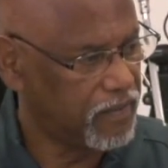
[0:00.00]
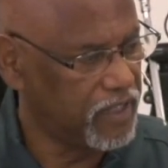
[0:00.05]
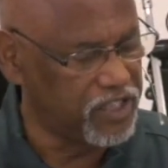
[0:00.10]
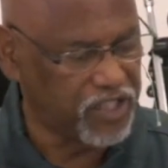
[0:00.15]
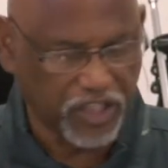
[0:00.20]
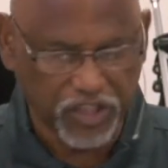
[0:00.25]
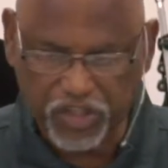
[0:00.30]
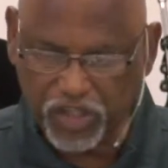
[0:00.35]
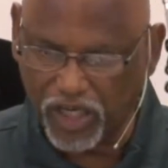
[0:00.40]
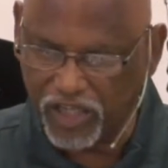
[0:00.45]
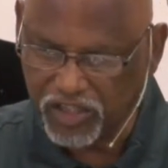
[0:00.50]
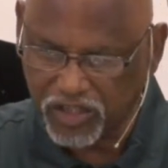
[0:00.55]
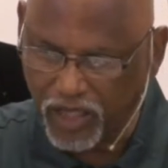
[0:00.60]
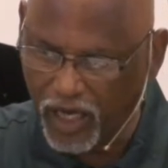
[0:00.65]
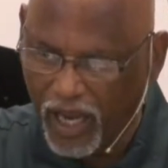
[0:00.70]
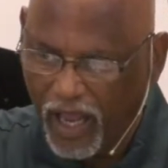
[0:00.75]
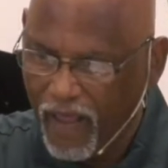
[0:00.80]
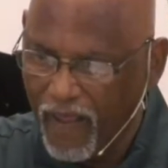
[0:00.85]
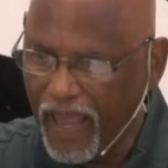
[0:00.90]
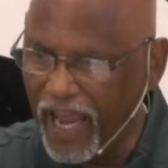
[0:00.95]
Is it just
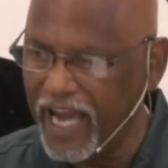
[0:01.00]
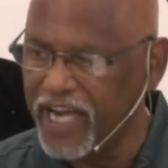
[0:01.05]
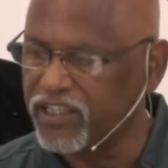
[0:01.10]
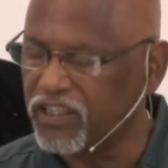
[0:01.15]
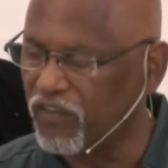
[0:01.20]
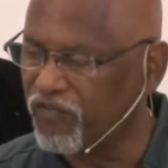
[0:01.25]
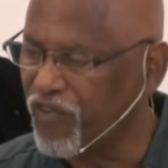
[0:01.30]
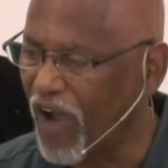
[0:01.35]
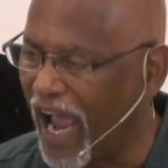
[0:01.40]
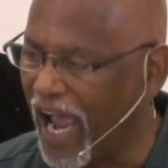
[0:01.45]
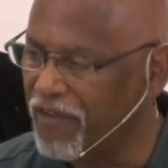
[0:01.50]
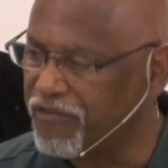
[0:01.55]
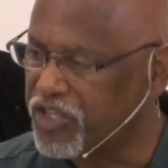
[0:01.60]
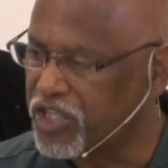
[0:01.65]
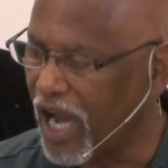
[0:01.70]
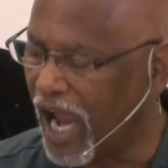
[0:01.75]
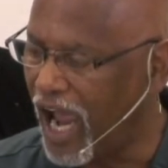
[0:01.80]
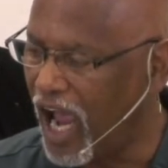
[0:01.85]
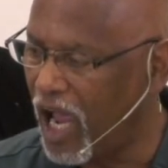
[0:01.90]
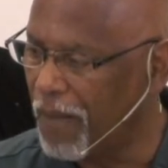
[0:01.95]
a eight to five
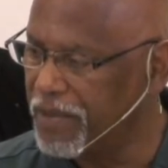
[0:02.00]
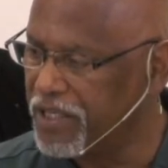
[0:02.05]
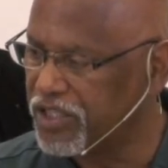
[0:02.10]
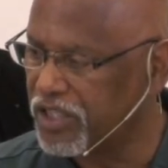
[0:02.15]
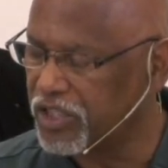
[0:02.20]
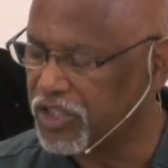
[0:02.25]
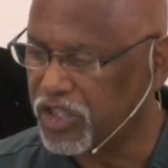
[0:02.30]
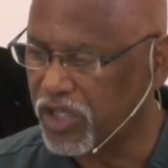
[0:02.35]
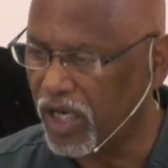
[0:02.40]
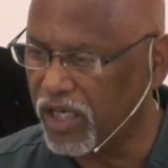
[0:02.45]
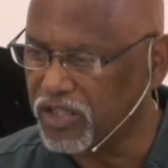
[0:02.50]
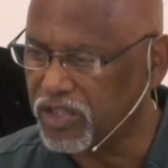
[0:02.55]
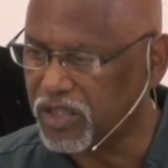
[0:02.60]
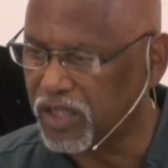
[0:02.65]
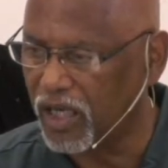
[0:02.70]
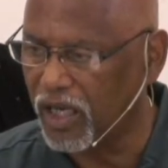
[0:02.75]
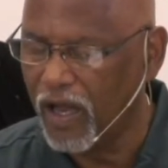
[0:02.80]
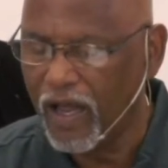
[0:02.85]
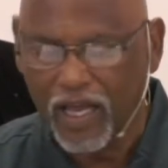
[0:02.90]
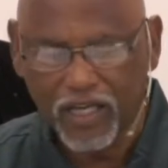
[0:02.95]
job? Is it
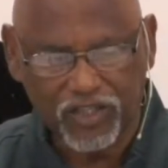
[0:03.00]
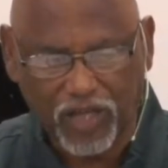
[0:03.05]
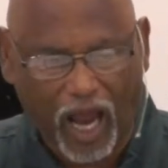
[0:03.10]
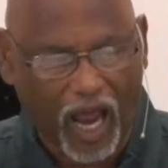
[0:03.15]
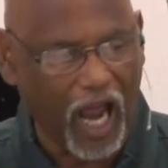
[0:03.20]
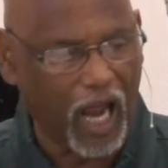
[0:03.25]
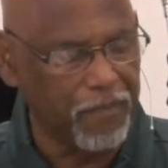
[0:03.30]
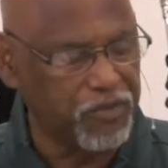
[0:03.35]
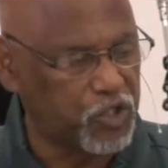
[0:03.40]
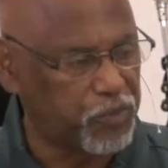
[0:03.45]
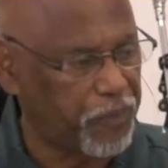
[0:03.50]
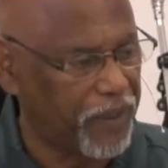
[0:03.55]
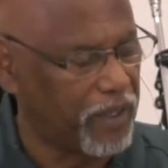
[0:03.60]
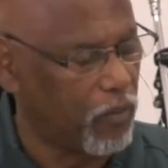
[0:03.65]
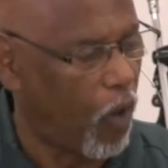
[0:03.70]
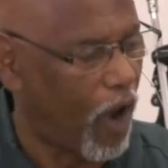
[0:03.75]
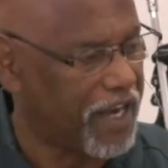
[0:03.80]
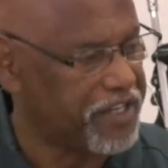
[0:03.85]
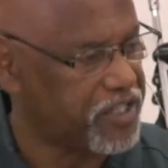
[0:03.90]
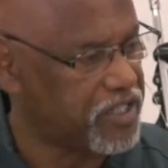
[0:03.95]
just a time
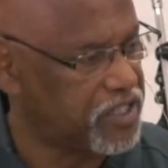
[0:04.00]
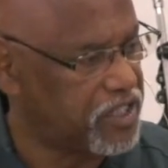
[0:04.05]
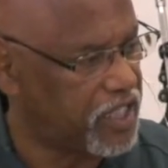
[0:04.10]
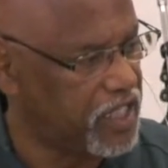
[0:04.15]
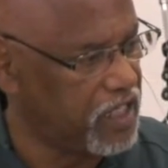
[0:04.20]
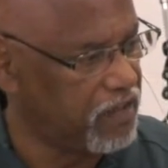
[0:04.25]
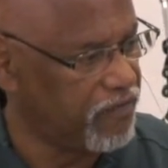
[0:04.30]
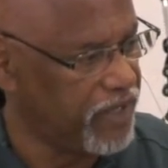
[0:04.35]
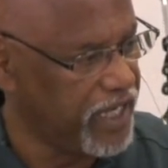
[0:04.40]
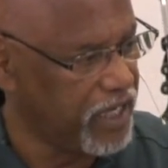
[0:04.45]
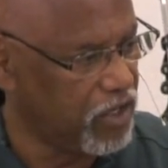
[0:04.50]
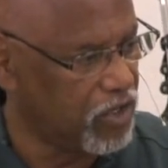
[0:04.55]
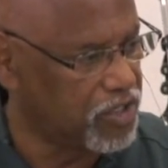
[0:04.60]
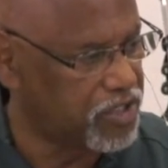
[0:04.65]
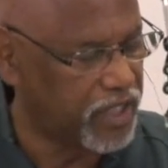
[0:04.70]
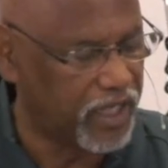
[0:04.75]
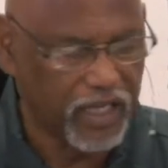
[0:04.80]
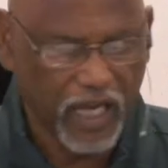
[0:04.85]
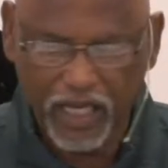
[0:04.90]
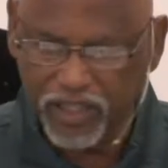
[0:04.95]
spent watching T V? Or
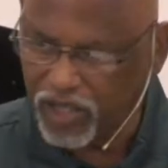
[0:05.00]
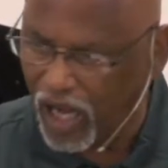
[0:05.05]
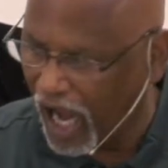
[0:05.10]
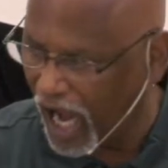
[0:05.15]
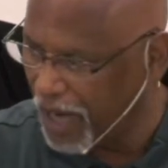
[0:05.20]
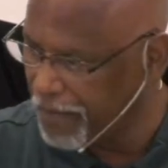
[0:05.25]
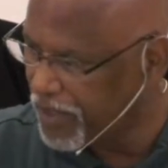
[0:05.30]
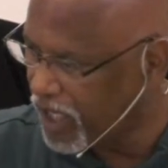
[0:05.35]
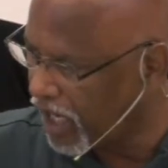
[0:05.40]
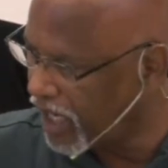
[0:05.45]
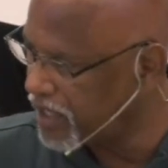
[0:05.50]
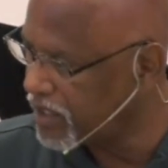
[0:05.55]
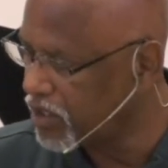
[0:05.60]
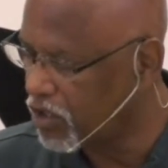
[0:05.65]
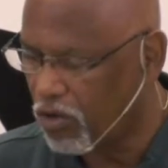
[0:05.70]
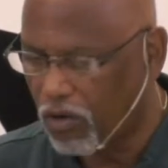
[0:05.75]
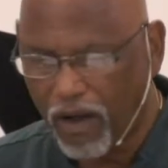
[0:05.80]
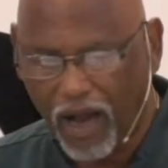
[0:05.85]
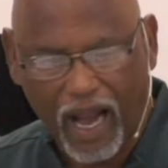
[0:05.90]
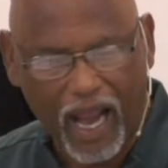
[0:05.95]
is it time cutting
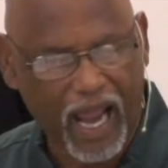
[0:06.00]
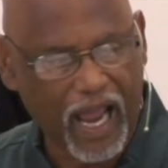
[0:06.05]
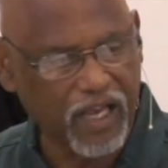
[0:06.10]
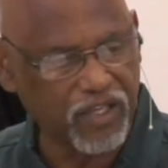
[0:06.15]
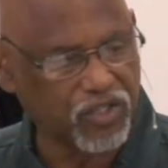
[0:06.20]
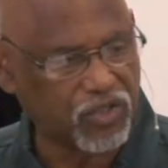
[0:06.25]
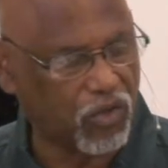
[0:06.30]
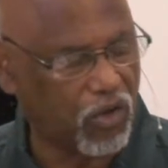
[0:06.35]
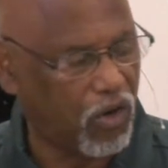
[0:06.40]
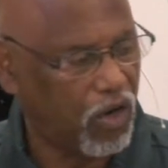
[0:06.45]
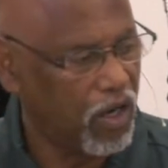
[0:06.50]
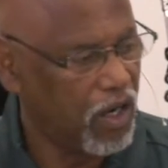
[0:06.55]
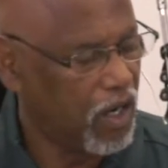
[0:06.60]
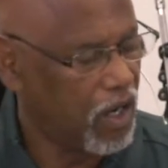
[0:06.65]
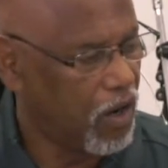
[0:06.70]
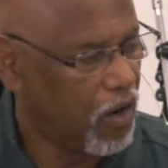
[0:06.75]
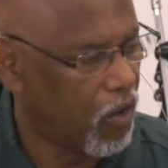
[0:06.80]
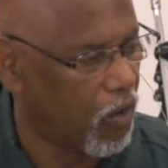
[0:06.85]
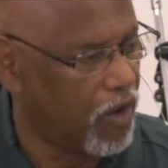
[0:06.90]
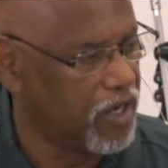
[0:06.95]
the grass? Or,
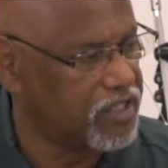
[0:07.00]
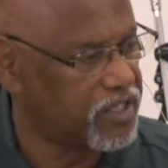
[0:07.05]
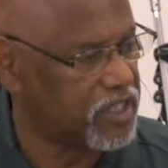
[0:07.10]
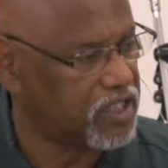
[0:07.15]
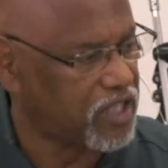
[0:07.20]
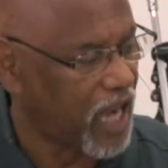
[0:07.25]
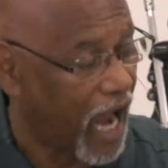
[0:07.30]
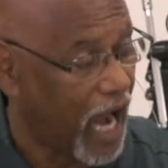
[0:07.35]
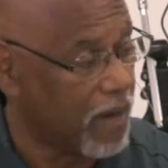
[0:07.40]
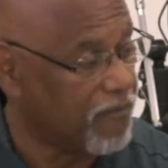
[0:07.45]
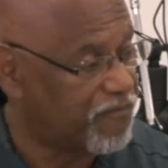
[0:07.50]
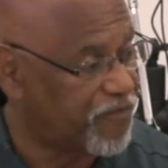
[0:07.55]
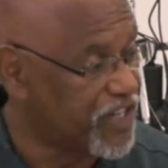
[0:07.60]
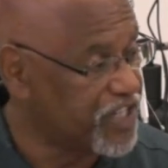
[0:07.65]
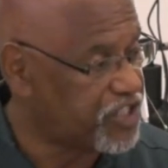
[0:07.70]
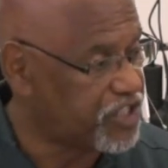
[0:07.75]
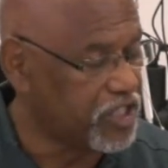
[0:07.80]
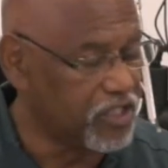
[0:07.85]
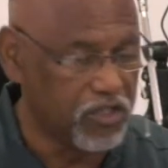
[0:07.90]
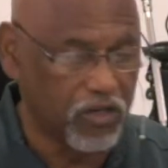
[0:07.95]
or is it time
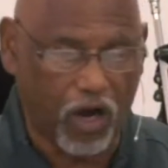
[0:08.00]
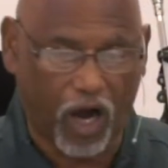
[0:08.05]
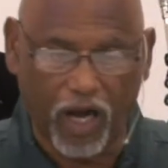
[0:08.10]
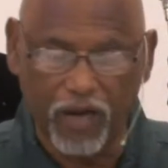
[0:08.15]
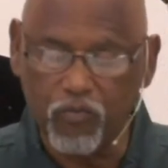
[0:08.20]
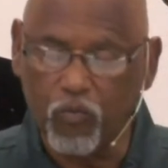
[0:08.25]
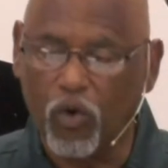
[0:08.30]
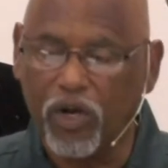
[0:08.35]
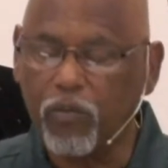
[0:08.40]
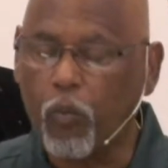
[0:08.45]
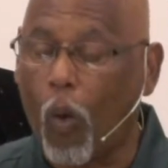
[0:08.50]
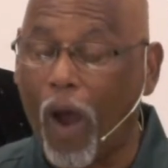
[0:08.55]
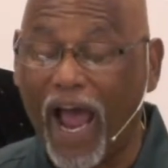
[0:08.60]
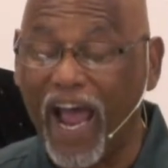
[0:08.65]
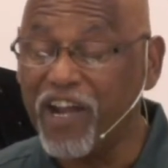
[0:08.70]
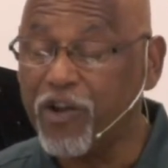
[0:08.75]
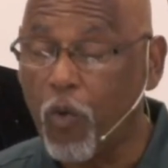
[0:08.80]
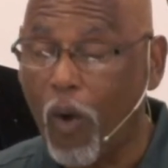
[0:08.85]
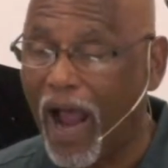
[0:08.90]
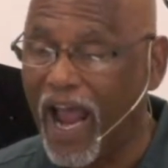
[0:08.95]
fishing or hunting? What,
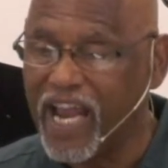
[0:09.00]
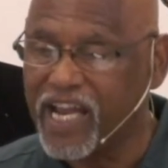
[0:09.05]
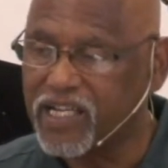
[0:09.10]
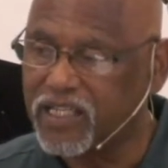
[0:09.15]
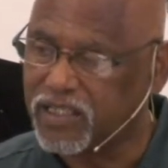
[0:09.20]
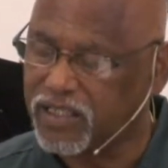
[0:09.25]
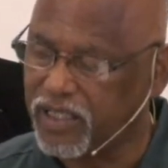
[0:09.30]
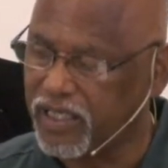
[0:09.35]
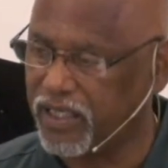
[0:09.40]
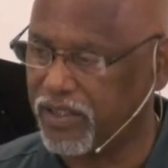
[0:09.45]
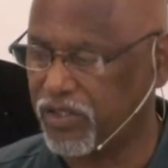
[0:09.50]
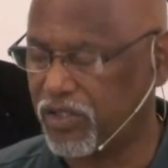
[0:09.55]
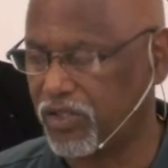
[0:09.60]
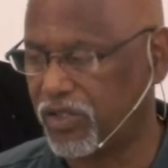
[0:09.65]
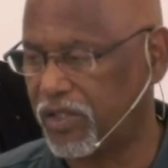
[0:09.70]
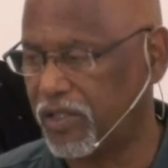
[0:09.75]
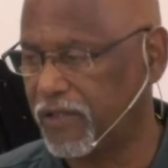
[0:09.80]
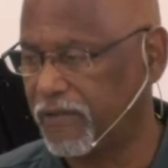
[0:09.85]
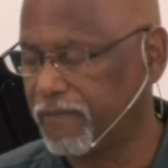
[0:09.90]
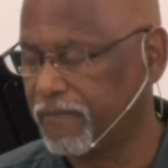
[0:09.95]
why do I
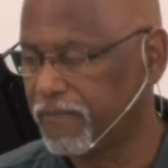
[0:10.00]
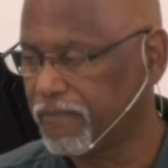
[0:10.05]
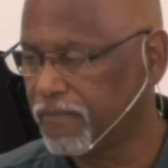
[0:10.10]
exist?